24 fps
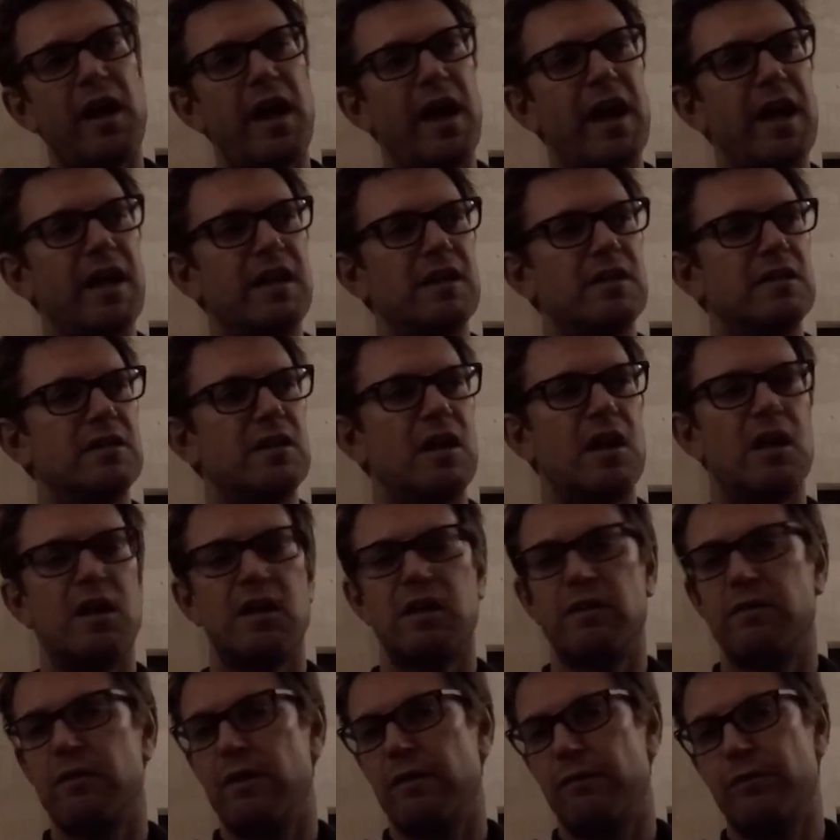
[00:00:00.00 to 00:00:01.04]
And
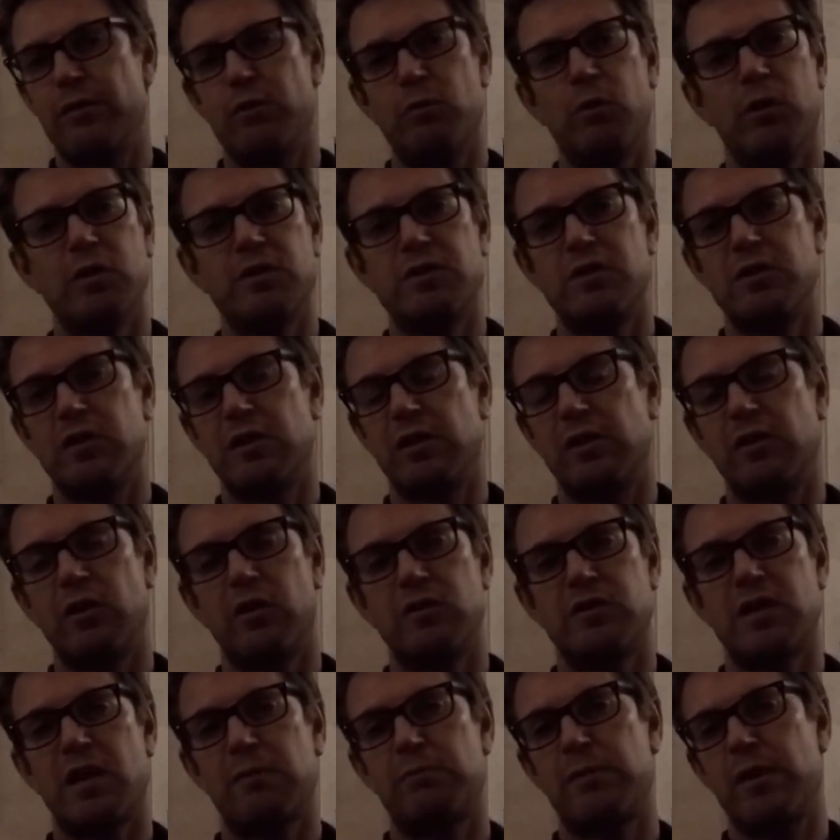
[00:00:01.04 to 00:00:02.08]
if you want, you can
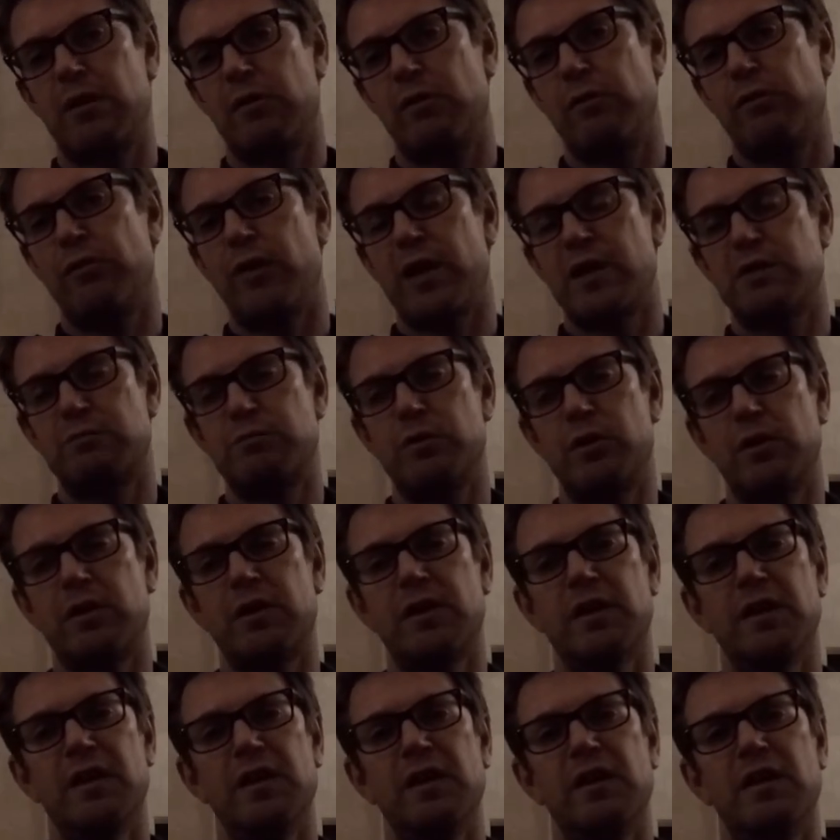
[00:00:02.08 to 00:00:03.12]
contact me through Facebook,
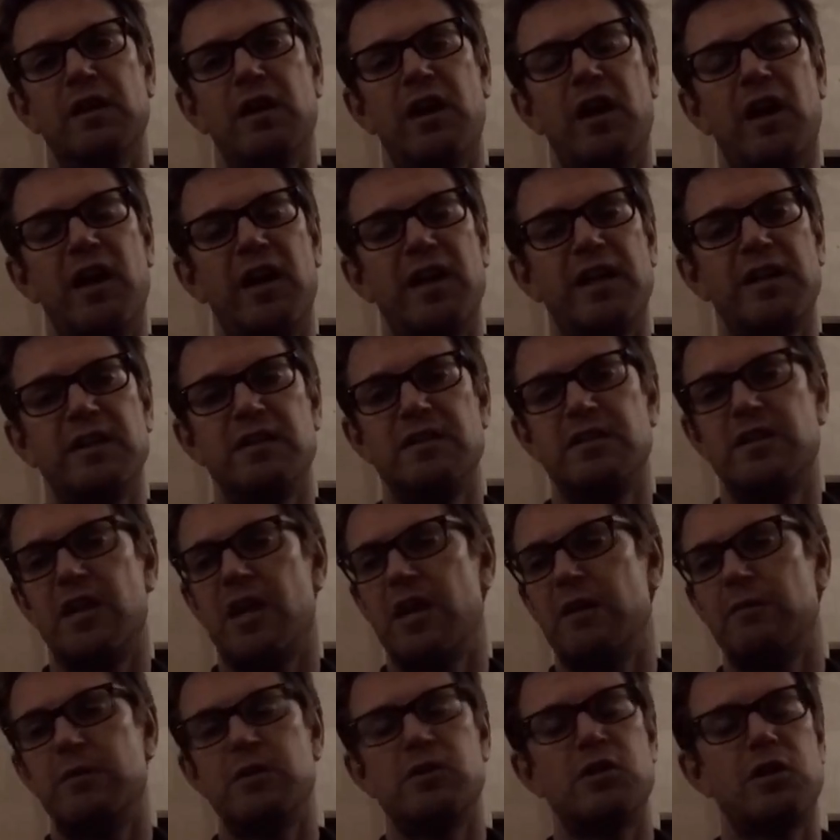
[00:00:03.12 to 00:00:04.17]
and
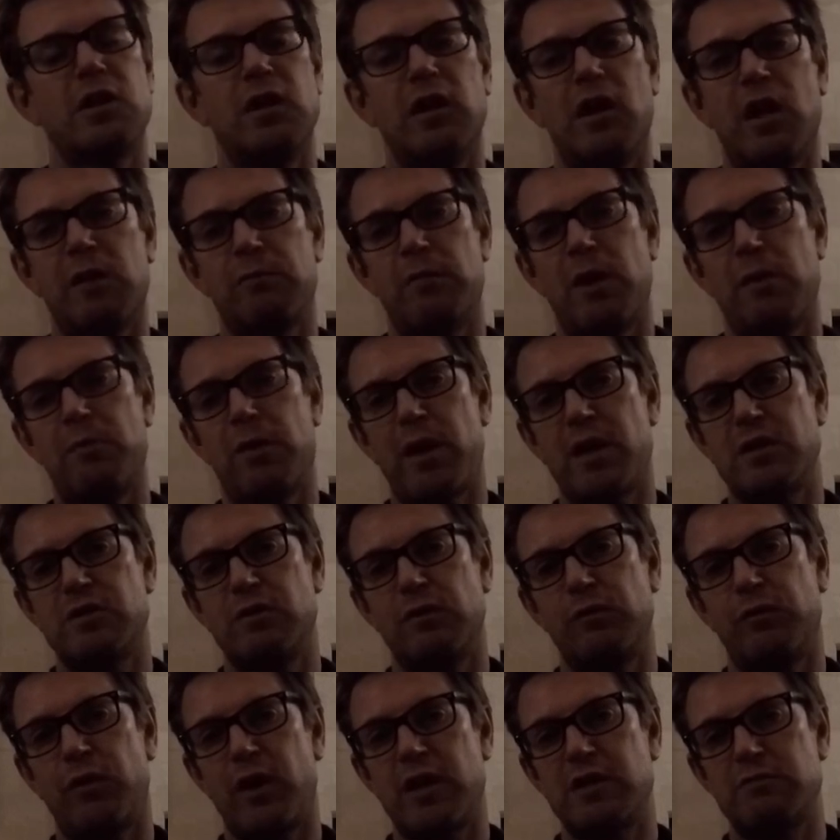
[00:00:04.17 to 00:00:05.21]
you can like my page
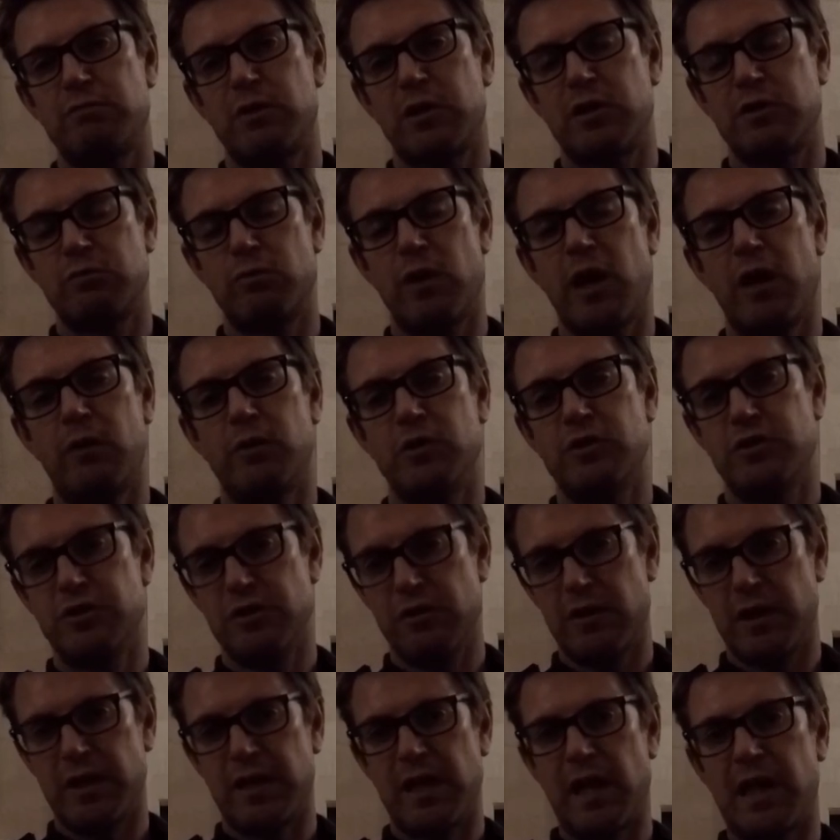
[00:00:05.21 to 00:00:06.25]
on Facebook as well with
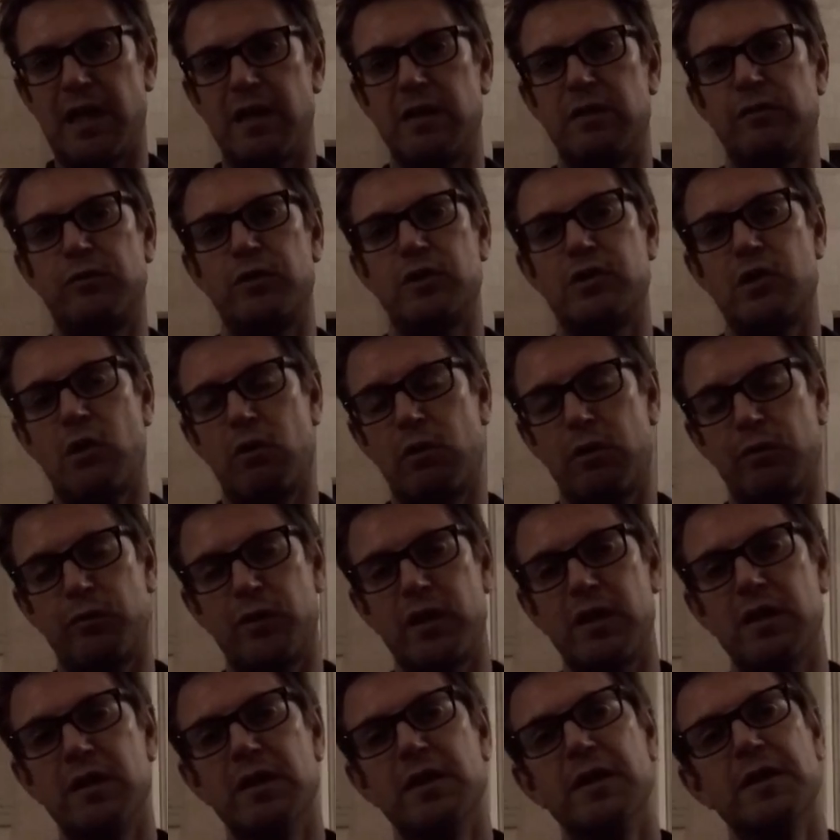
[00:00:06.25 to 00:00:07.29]
Julian Elliott
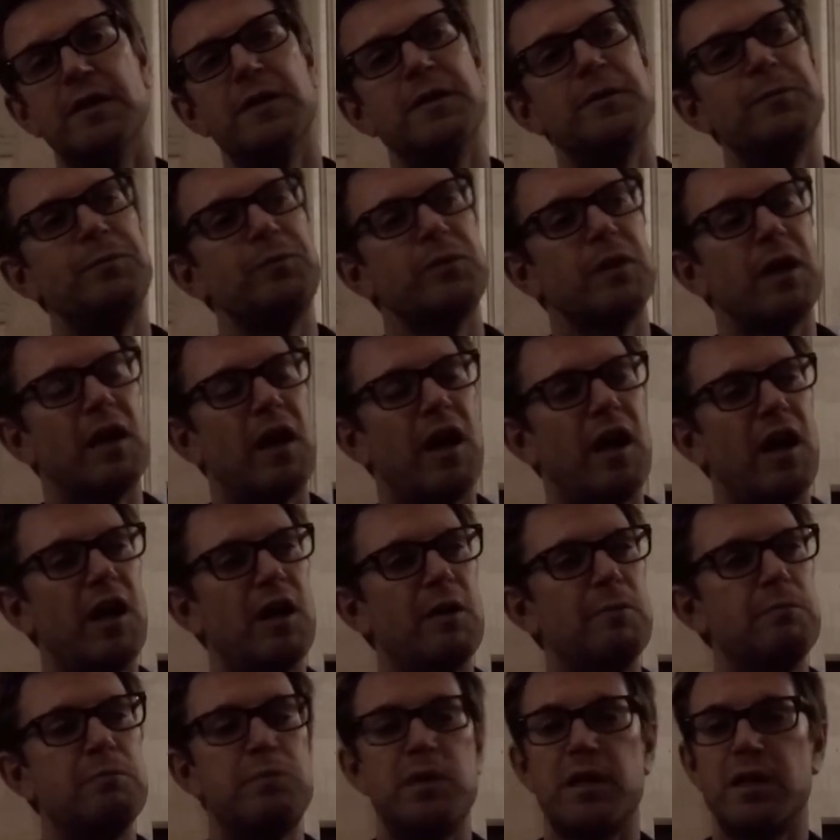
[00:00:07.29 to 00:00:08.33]
Photography.
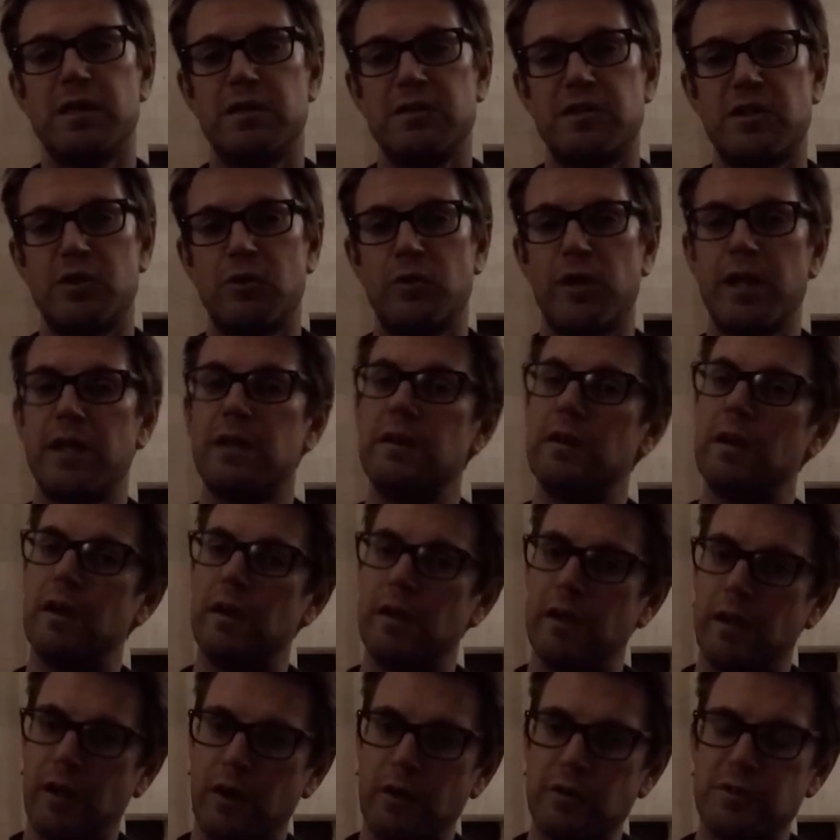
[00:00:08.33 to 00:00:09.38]
But until then,
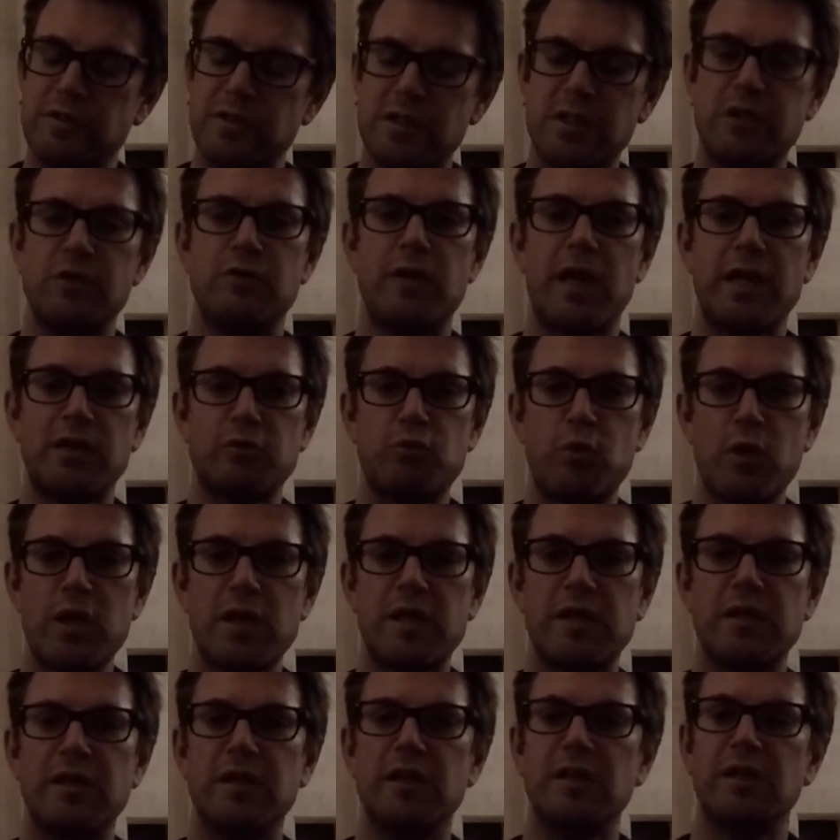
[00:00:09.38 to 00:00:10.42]
I'll see you next
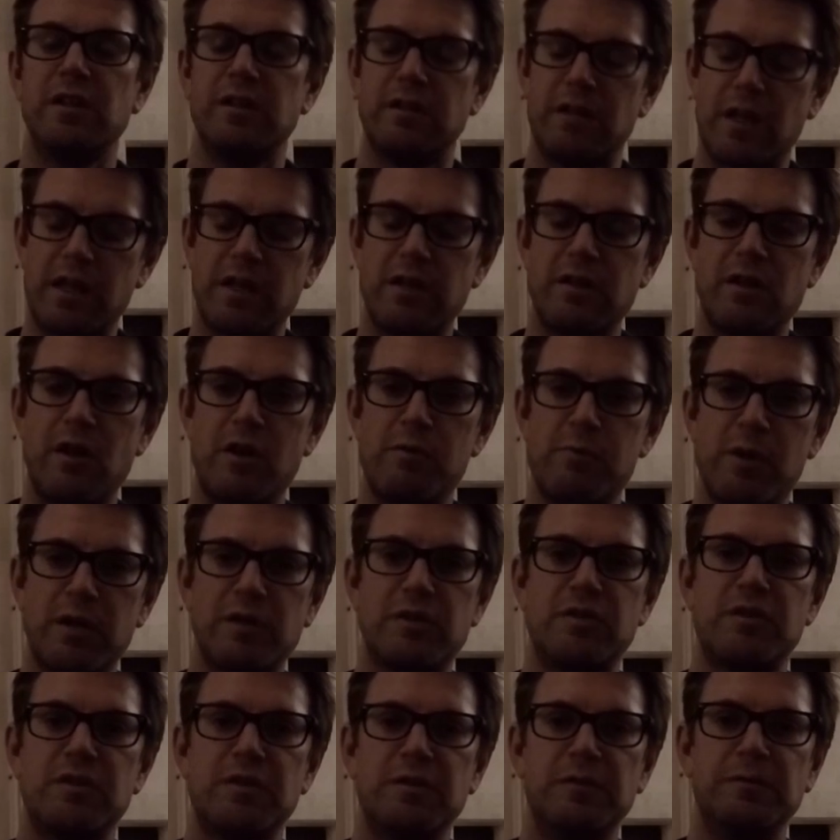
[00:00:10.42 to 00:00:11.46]
week. Thank you very
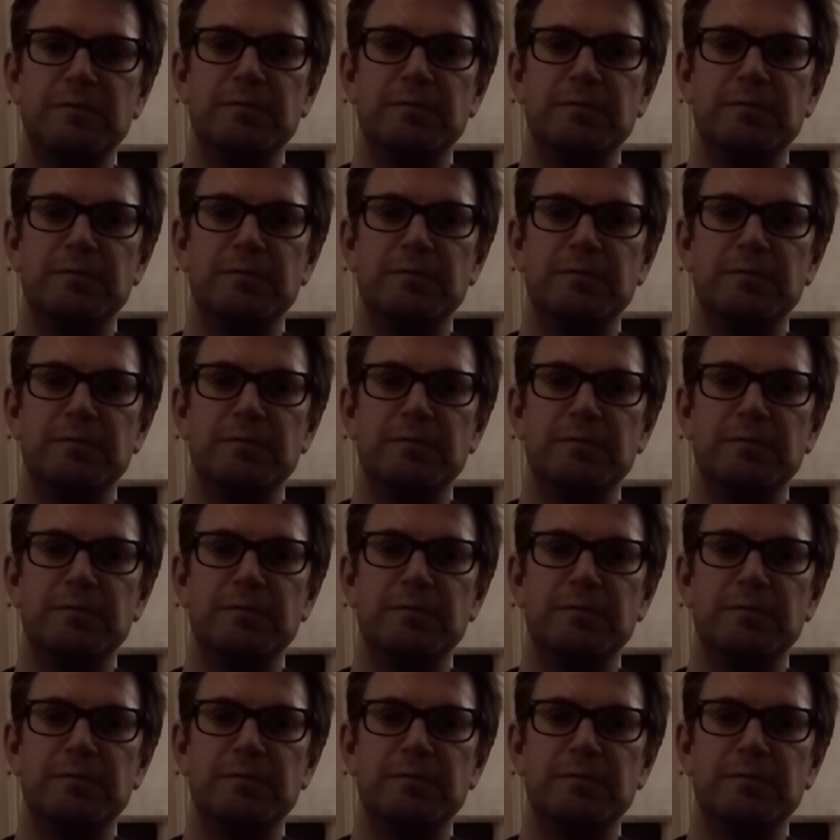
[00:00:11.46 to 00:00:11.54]
much.